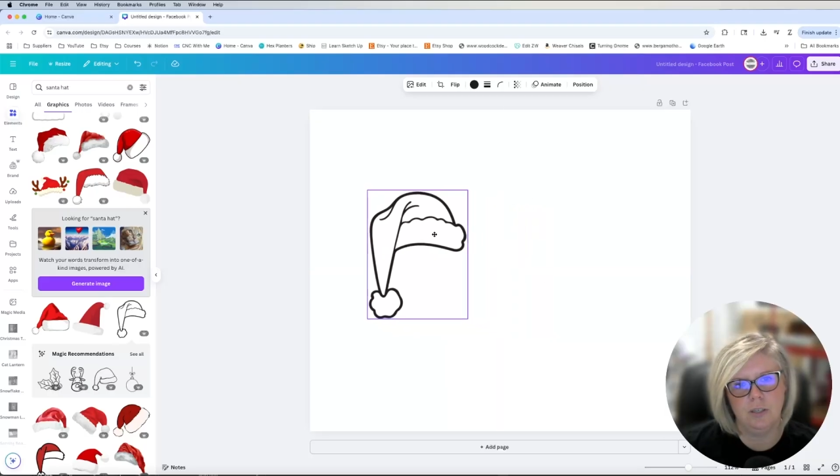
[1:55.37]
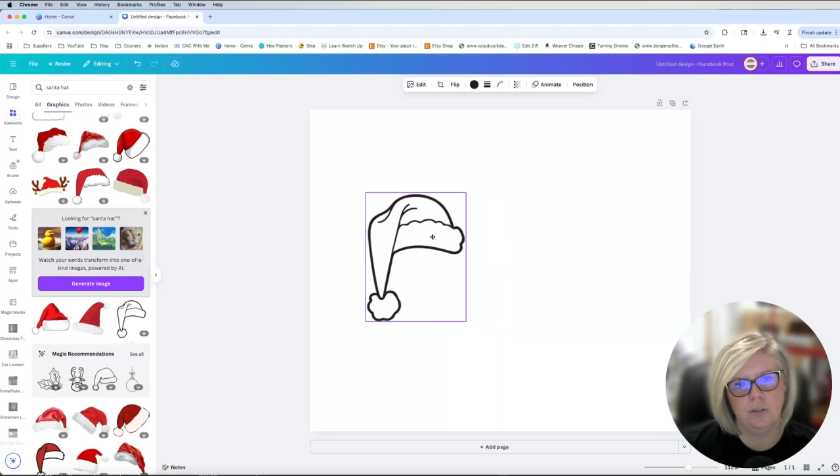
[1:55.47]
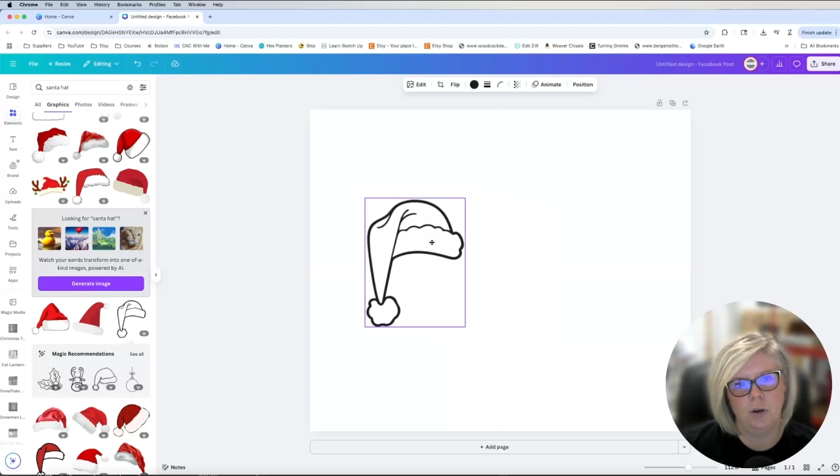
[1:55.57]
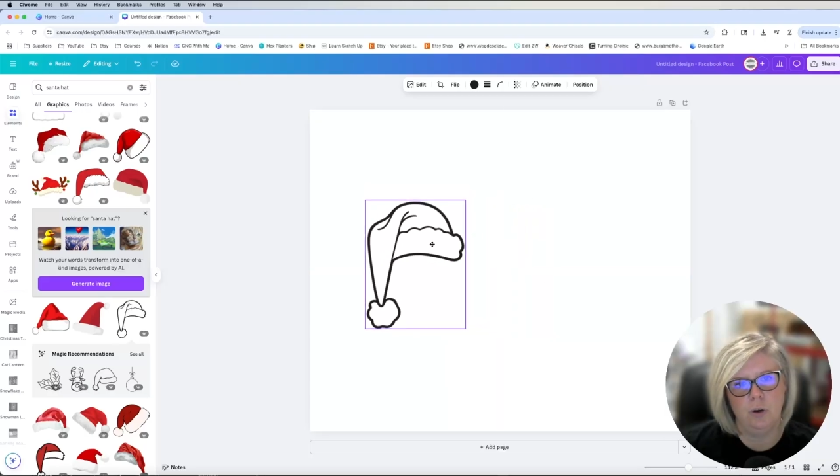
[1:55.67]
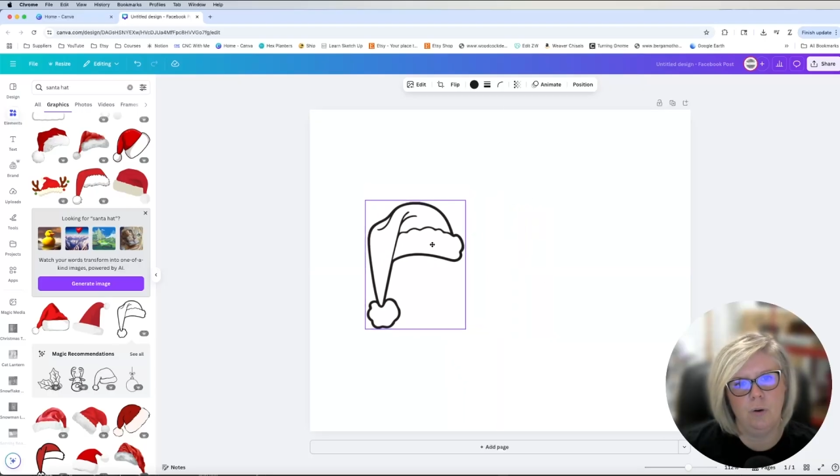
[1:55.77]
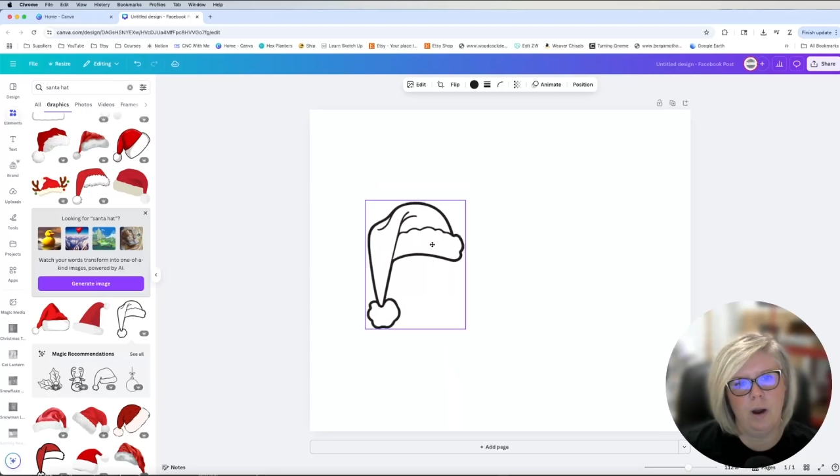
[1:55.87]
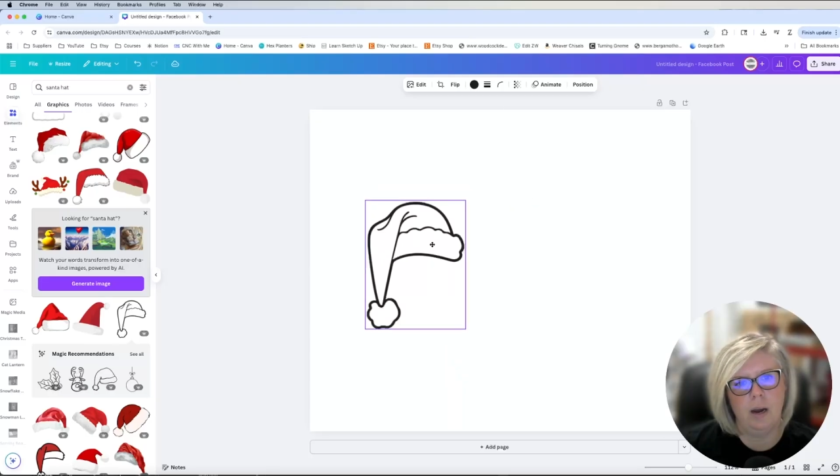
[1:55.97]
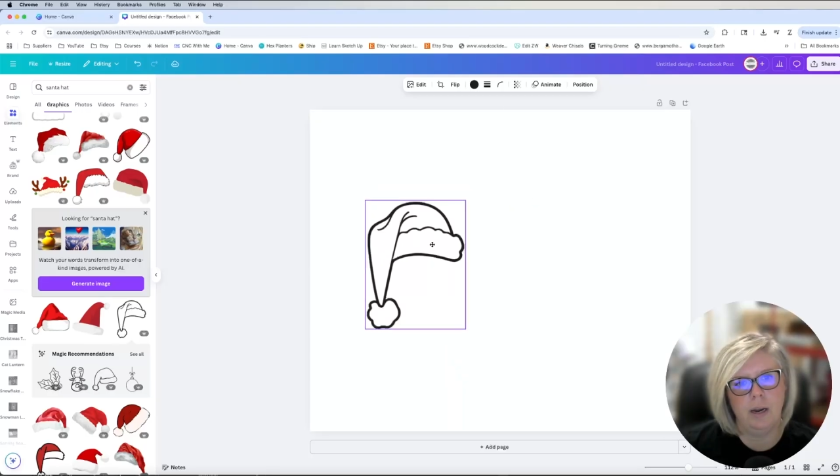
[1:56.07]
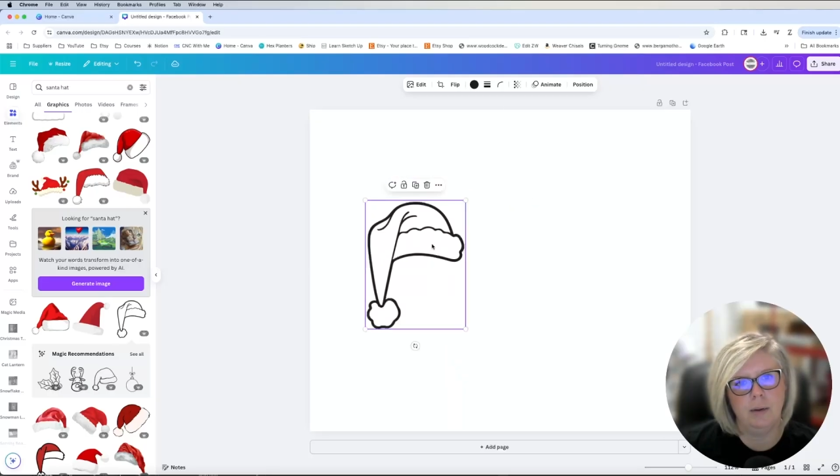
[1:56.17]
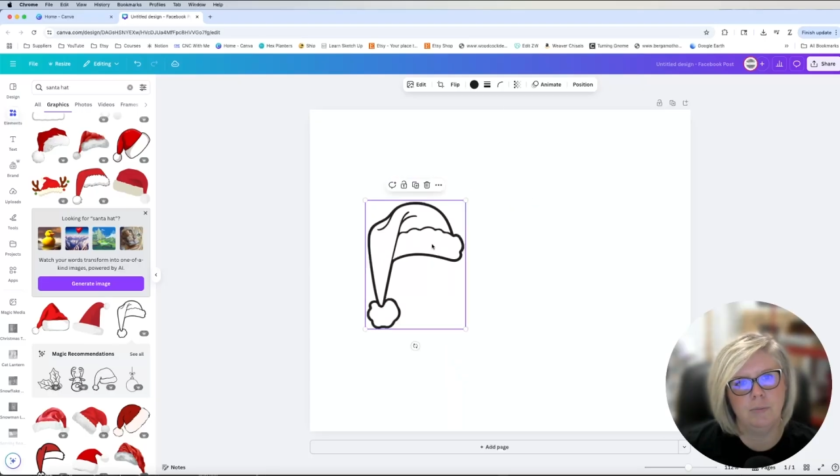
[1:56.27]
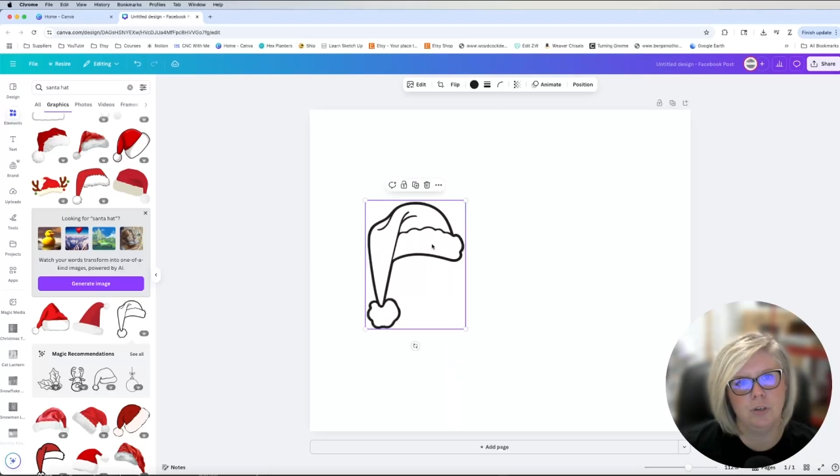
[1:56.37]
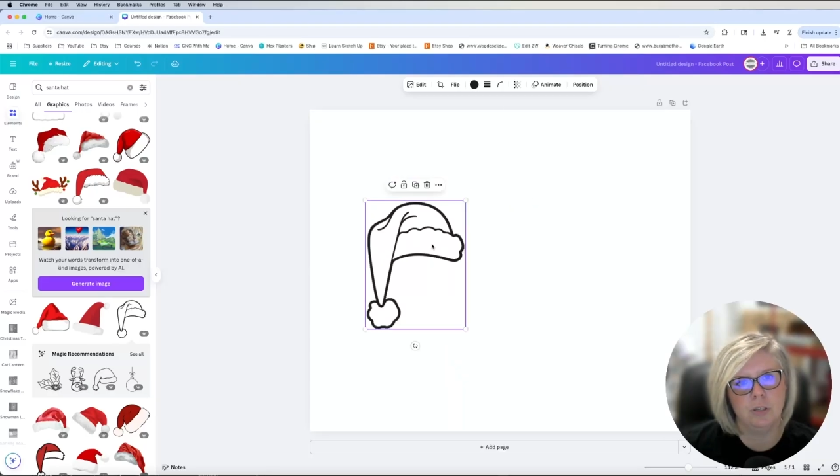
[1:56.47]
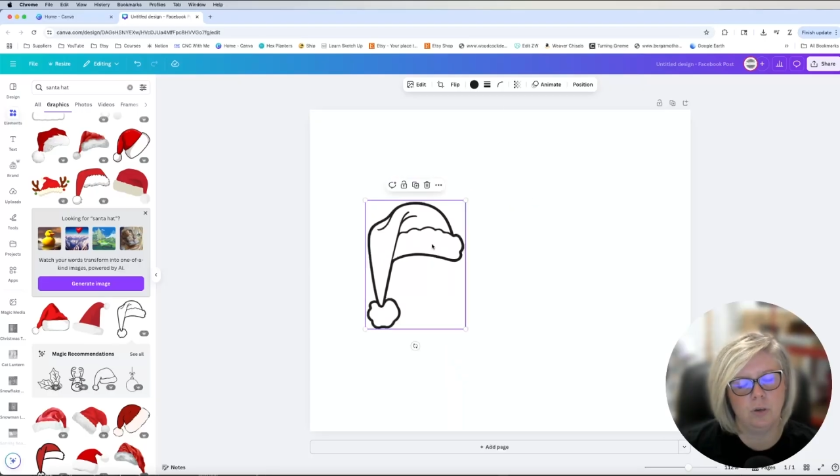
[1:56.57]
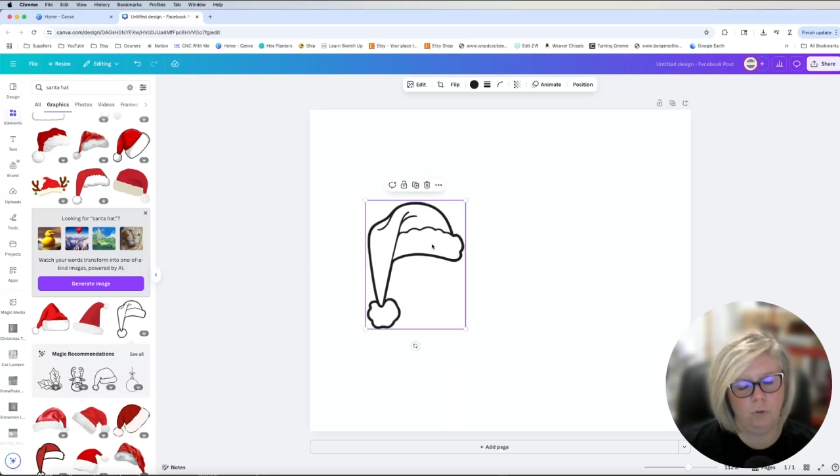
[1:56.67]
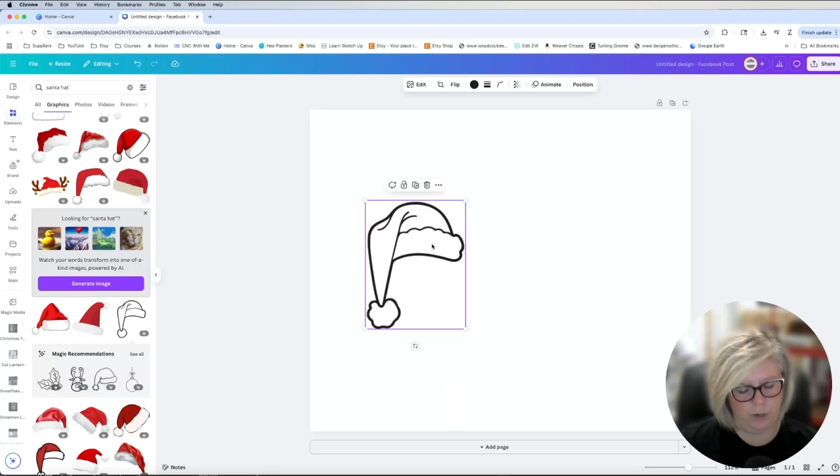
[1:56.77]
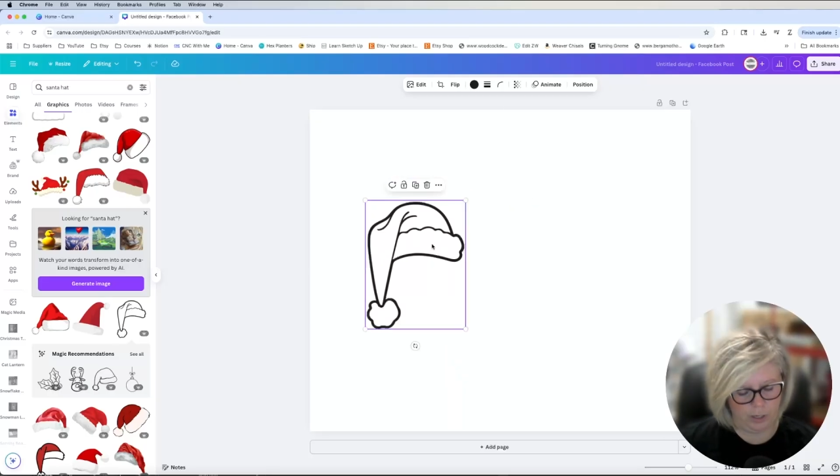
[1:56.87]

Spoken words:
So I am just going